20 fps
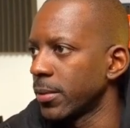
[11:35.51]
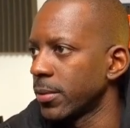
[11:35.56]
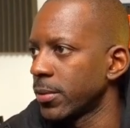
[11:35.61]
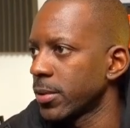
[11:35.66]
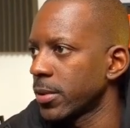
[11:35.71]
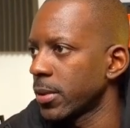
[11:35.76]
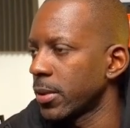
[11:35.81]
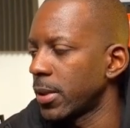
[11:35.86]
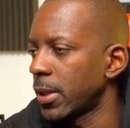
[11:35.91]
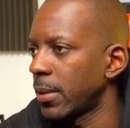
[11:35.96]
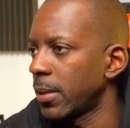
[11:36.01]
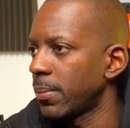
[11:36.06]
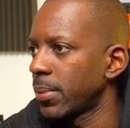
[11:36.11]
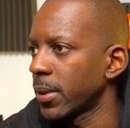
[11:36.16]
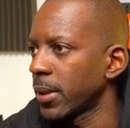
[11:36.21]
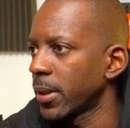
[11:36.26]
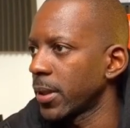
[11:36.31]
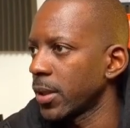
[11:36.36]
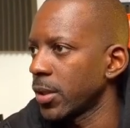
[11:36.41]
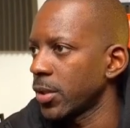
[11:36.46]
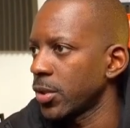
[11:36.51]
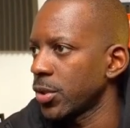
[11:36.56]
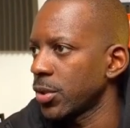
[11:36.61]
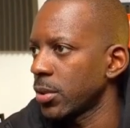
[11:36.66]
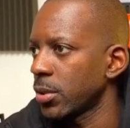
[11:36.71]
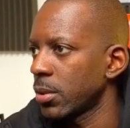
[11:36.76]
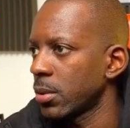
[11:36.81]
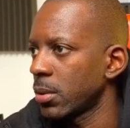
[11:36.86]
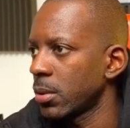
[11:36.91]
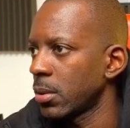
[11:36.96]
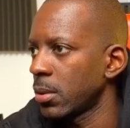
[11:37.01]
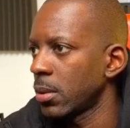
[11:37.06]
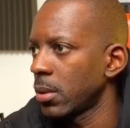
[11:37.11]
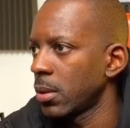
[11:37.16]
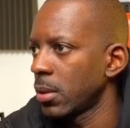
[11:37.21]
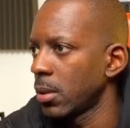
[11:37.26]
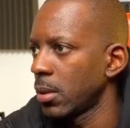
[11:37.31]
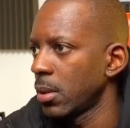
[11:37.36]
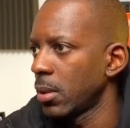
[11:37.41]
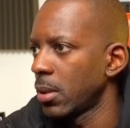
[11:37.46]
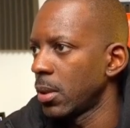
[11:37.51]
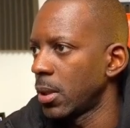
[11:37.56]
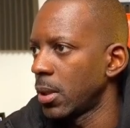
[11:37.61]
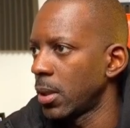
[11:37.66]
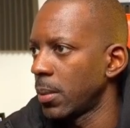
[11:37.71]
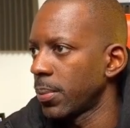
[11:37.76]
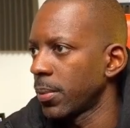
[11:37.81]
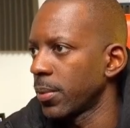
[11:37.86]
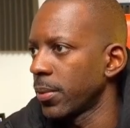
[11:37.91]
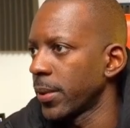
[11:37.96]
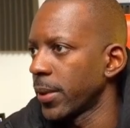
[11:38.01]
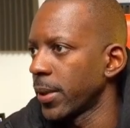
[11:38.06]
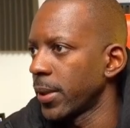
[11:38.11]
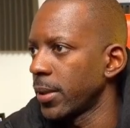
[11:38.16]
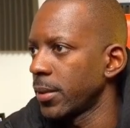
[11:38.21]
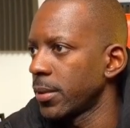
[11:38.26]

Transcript: So application upgrade,